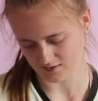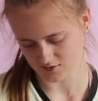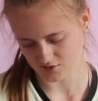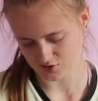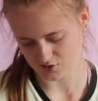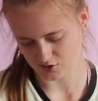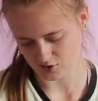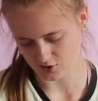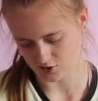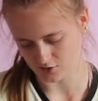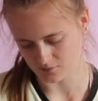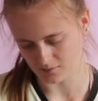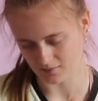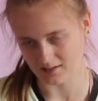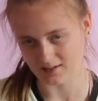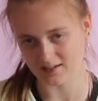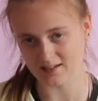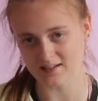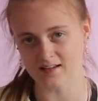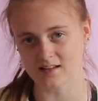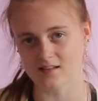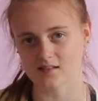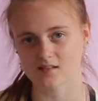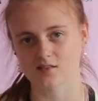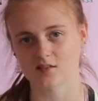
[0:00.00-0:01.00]
some
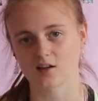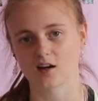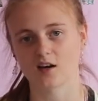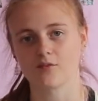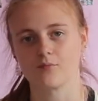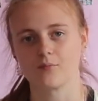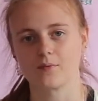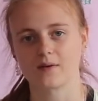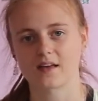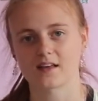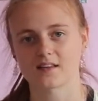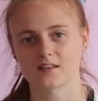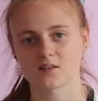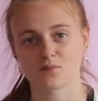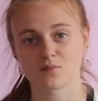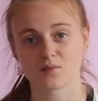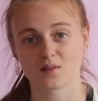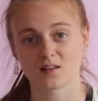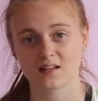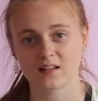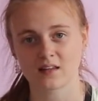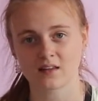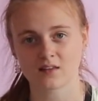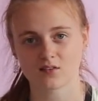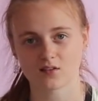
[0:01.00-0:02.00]
cleaning stuff, but get some
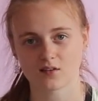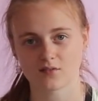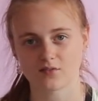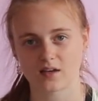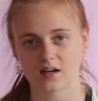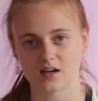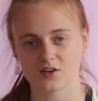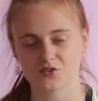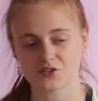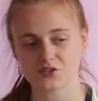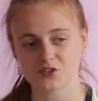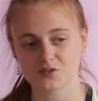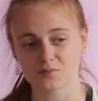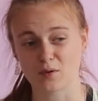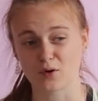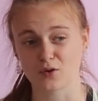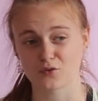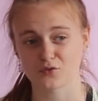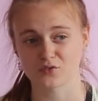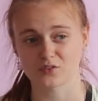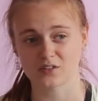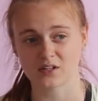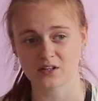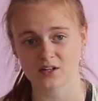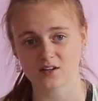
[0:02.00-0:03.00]
cleaning stuff that actually smells
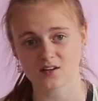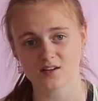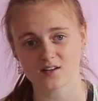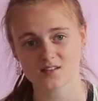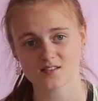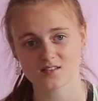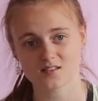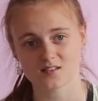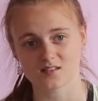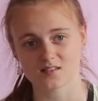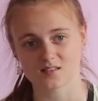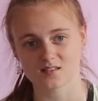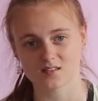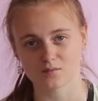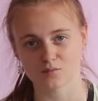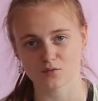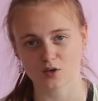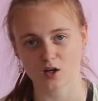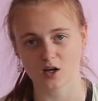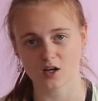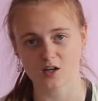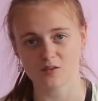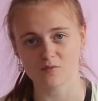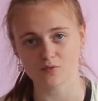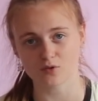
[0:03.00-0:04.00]
really nice, because
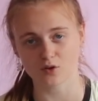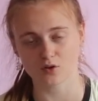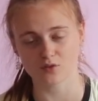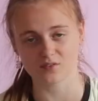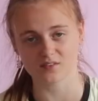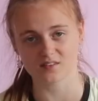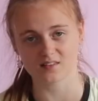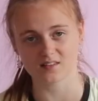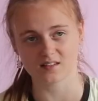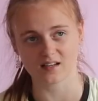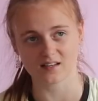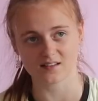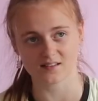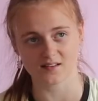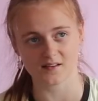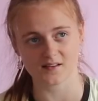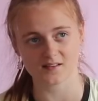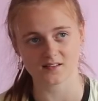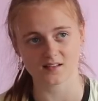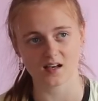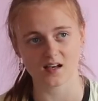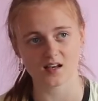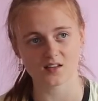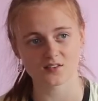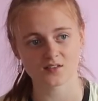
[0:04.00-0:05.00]
sometimes, obviously, as I
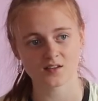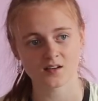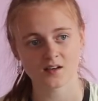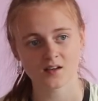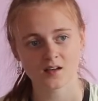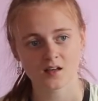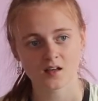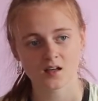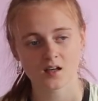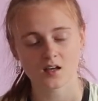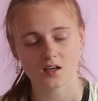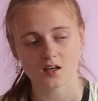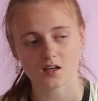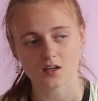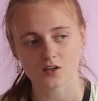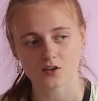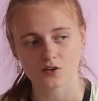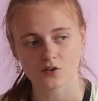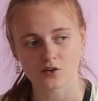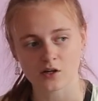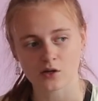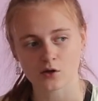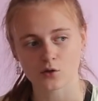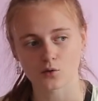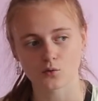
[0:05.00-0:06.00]
said,
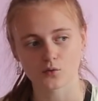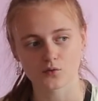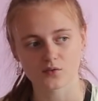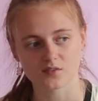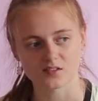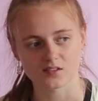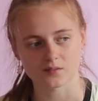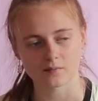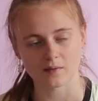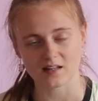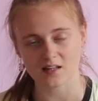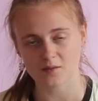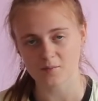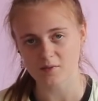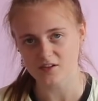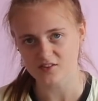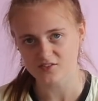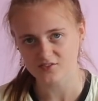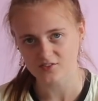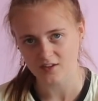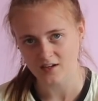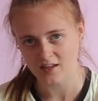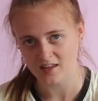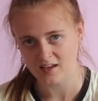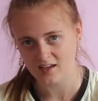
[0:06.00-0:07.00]
uni halls smell a bit
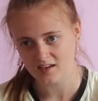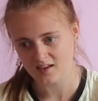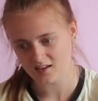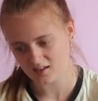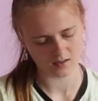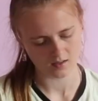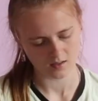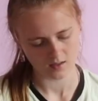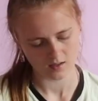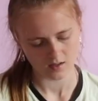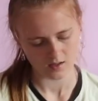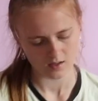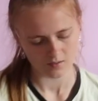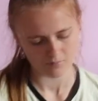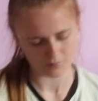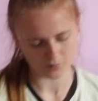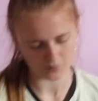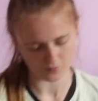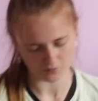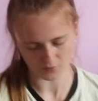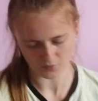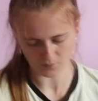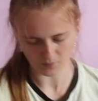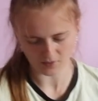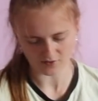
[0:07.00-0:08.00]
funny.
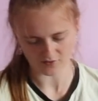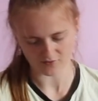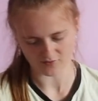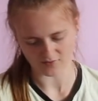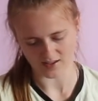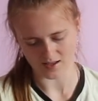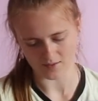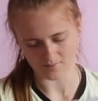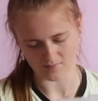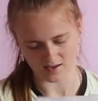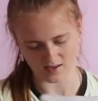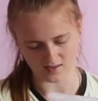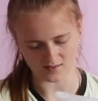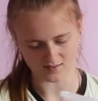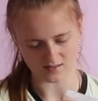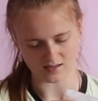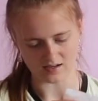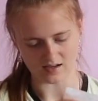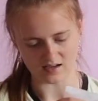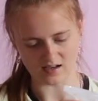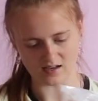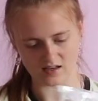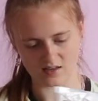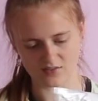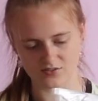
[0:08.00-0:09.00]
But one of my flatmates
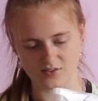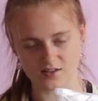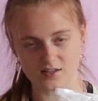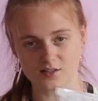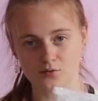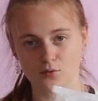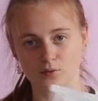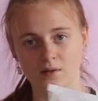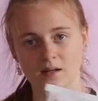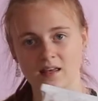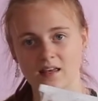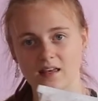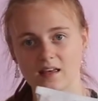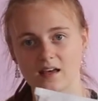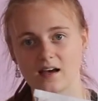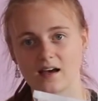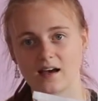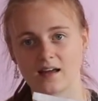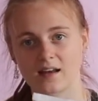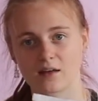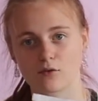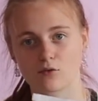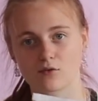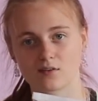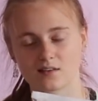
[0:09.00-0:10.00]
had this one here,
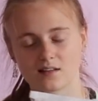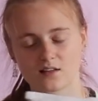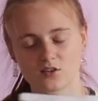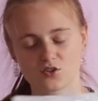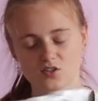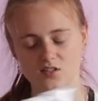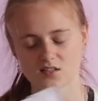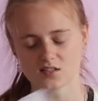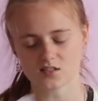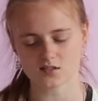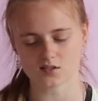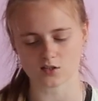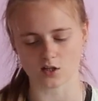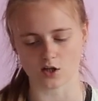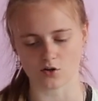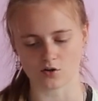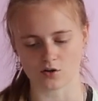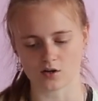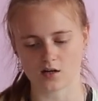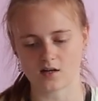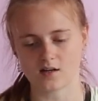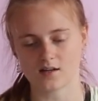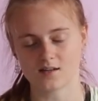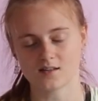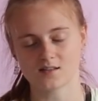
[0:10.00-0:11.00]
and it was literally so
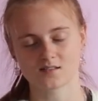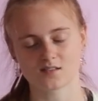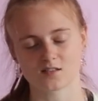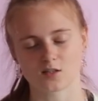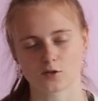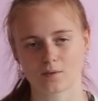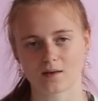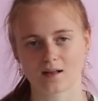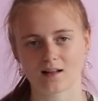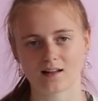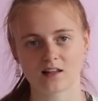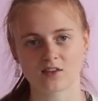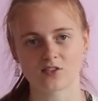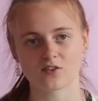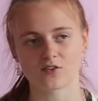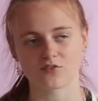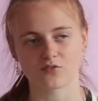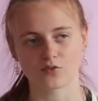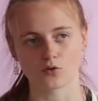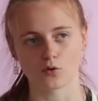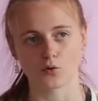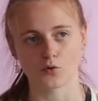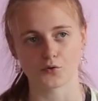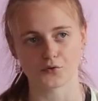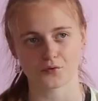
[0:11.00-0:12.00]
nice, so we cleaned the
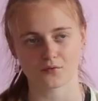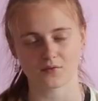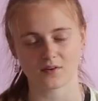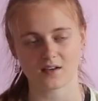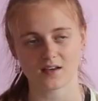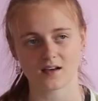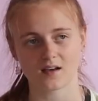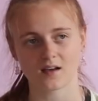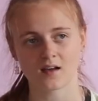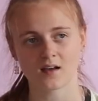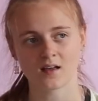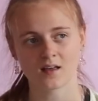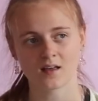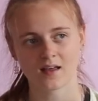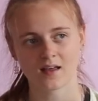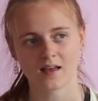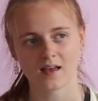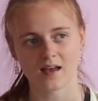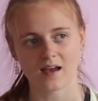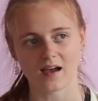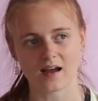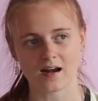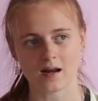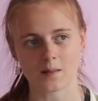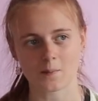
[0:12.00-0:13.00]
floors of it,
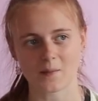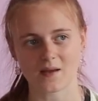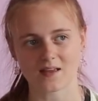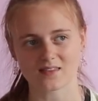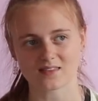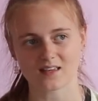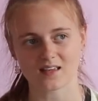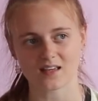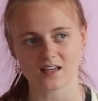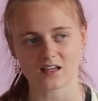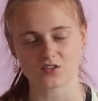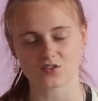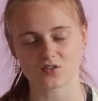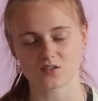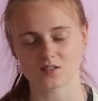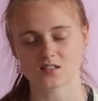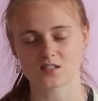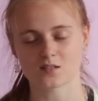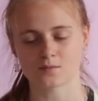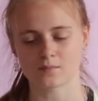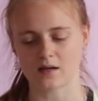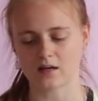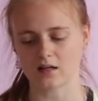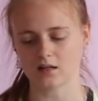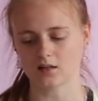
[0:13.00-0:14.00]
and it made the kitchen
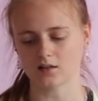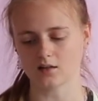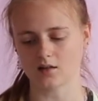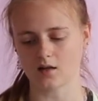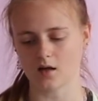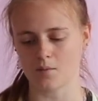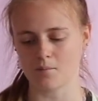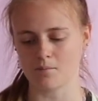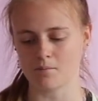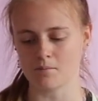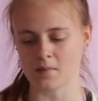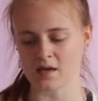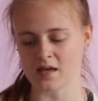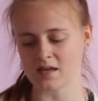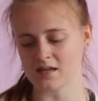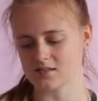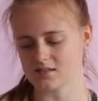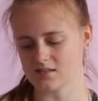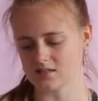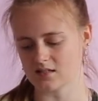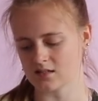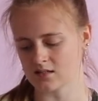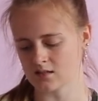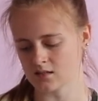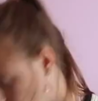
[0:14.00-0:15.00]
smell
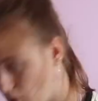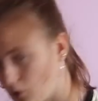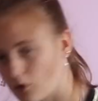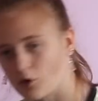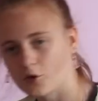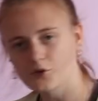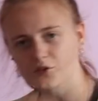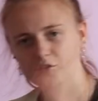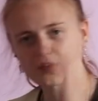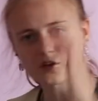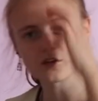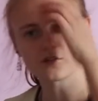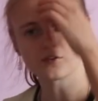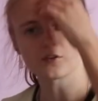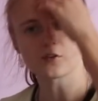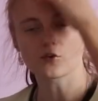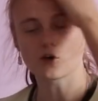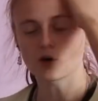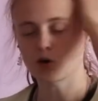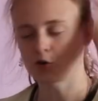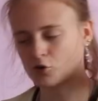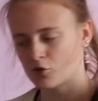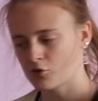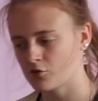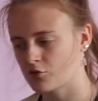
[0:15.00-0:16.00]
amazing. Also, if you've
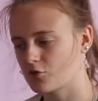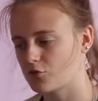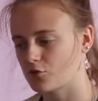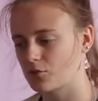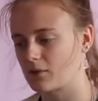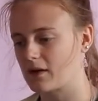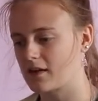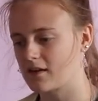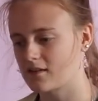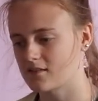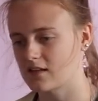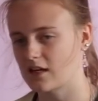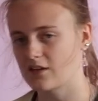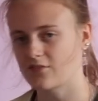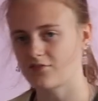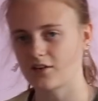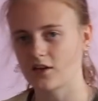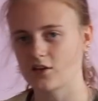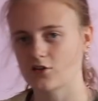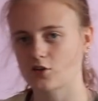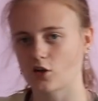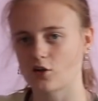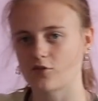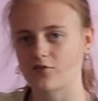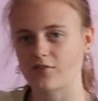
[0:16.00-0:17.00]
got an ensuite,
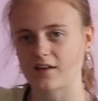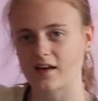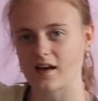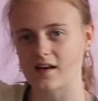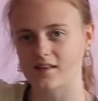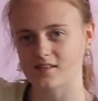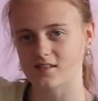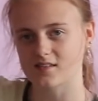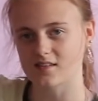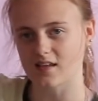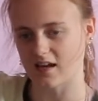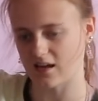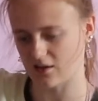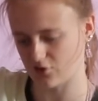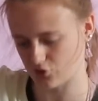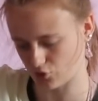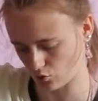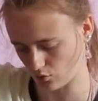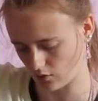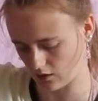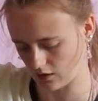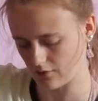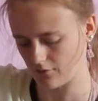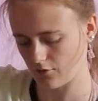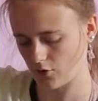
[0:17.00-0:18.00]
definitely don't forget to take
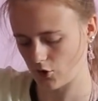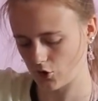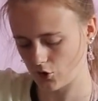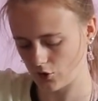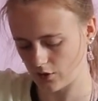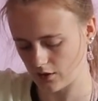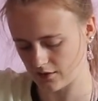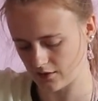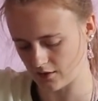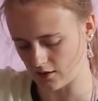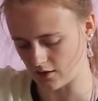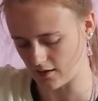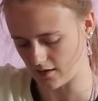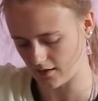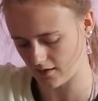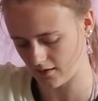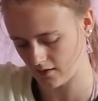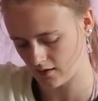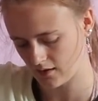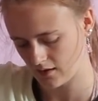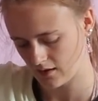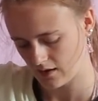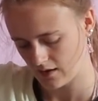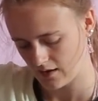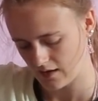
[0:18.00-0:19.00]
toilet roll, and like
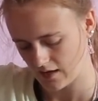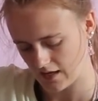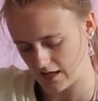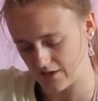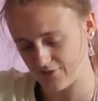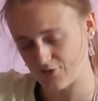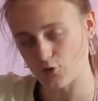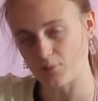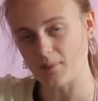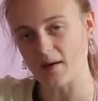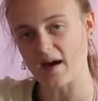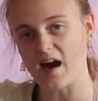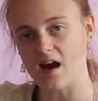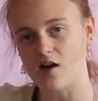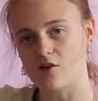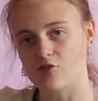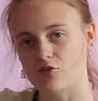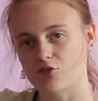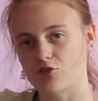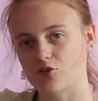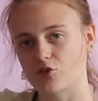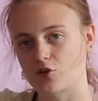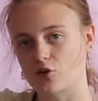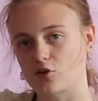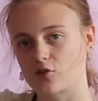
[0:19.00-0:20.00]
if your
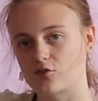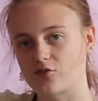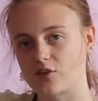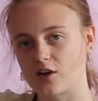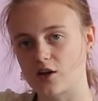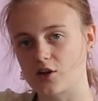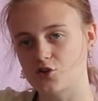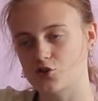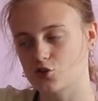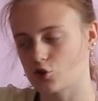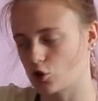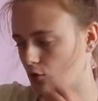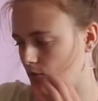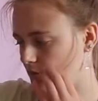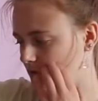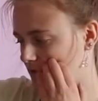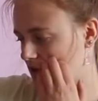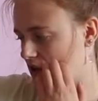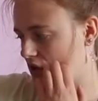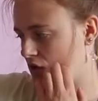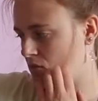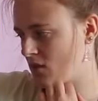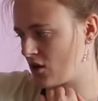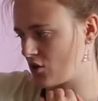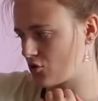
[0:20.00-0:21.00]
parents do your first shop for you,
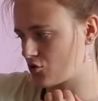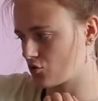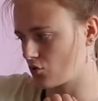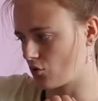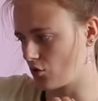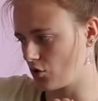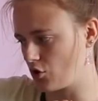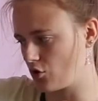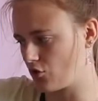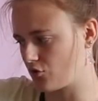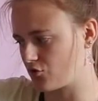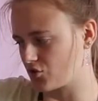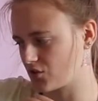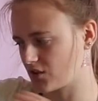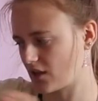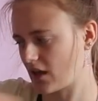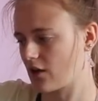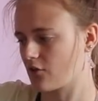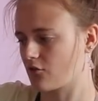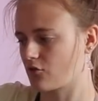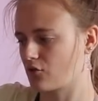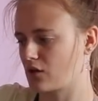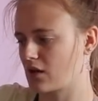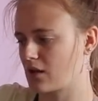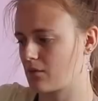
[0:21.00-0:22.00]
make sure you just get a
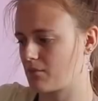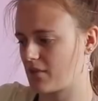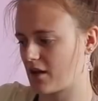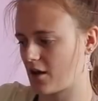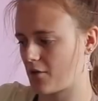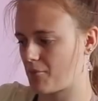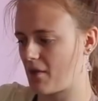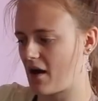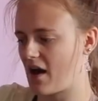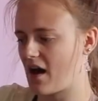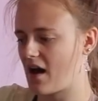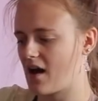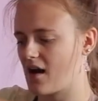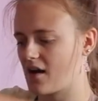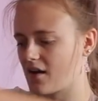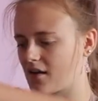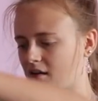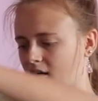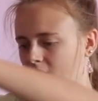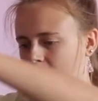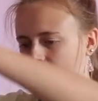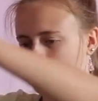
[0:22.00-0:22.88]
really big bag,